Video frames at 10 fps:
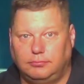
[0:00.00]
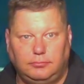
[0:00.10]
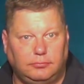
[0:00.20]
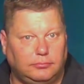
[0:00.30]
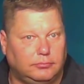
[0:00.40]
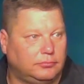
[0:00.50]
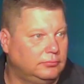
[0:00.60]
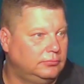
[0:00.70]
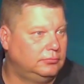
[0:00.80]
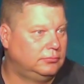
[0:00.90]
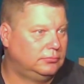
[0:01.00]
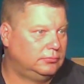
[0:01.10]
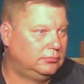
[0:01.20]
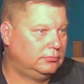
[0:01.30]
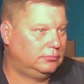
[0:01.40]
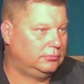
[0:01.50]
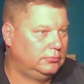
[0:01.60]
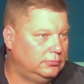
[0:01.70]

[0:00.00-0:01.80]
Nothing is said.